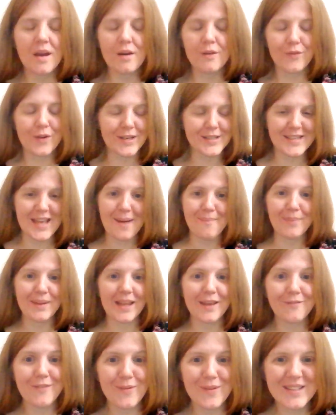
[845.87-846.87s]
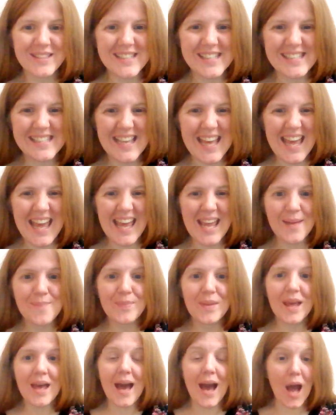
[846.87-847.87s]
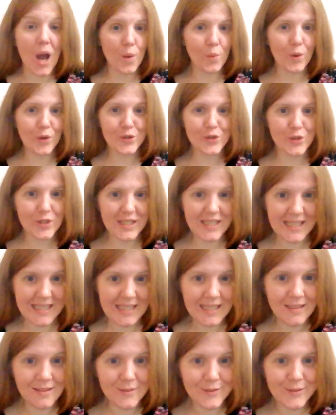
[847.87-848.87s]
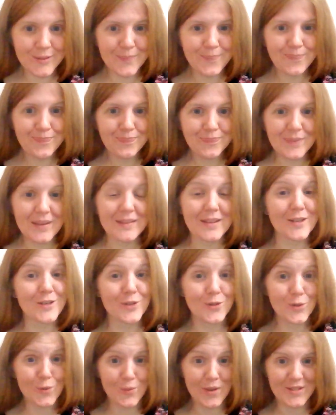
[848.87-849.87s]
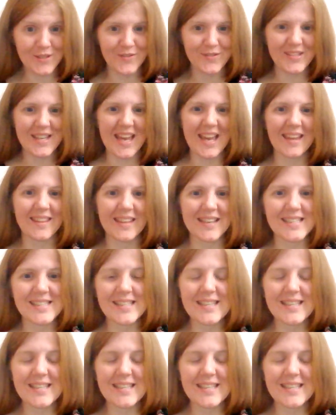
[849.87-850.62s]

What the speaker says: For example, if I want to say I want to eat, there are two ways of saying this.